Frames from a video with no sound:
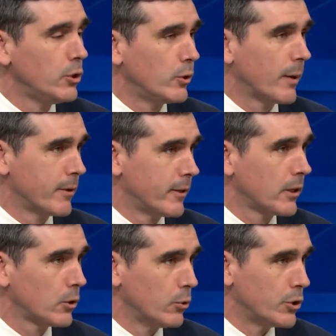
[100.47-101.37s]
you come to the
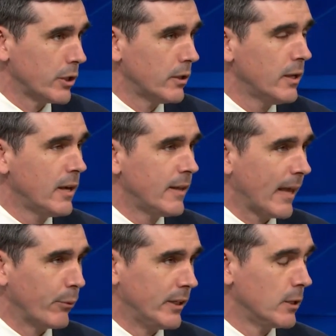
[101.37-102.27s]
conclusion
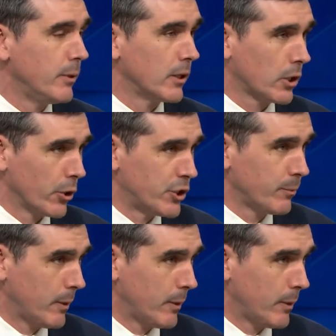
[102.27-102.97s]
that we need to be encouraging